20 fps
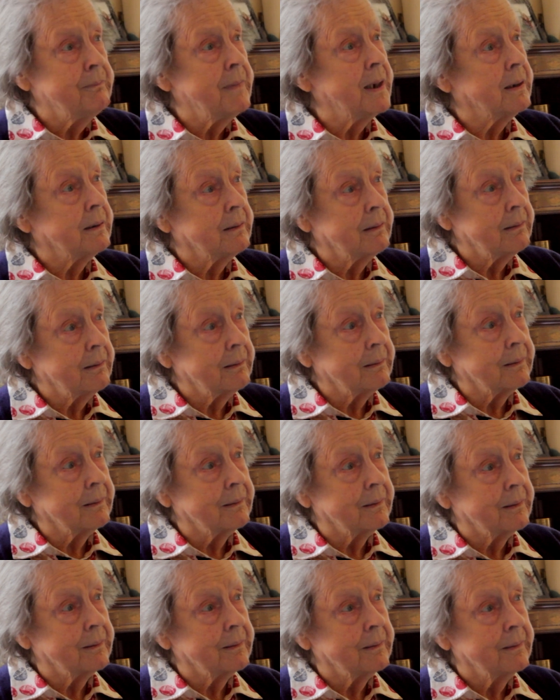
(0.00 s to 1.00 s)
men
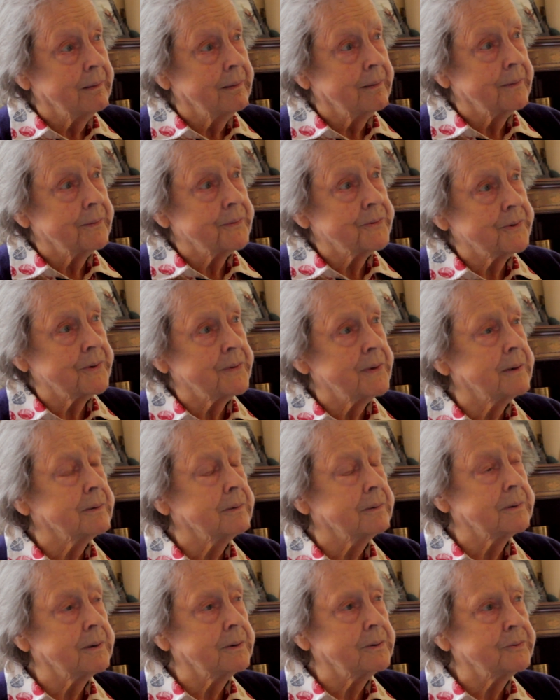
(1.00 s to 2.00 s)
so they
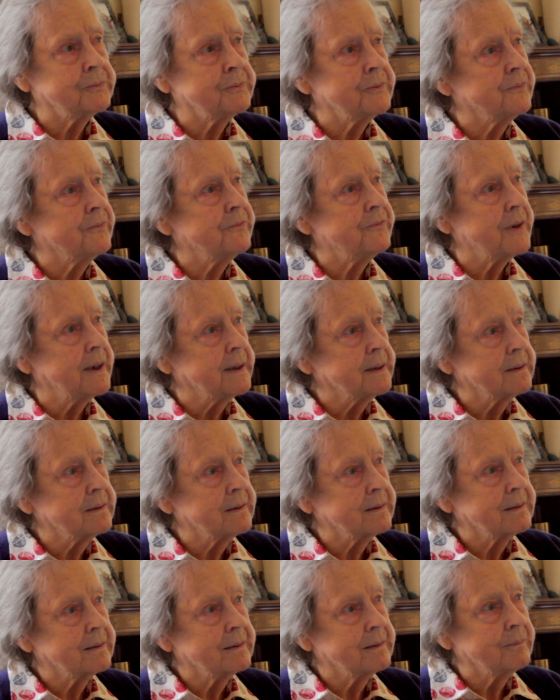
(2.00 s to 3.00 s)
could go off and
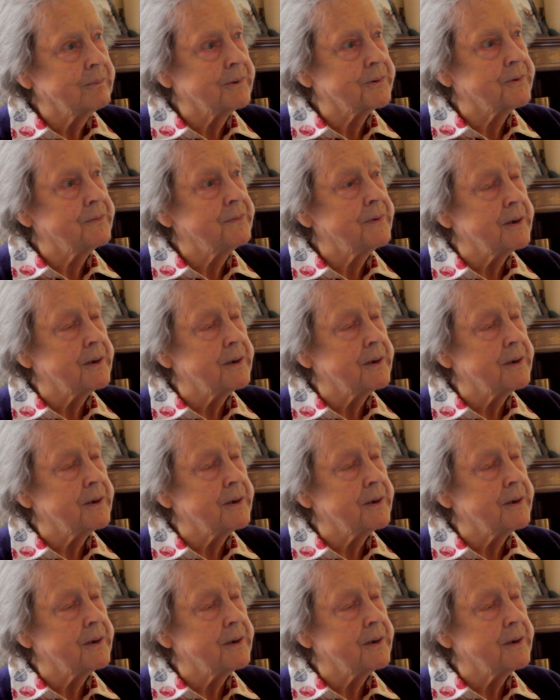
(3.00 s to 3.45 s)
fight, which in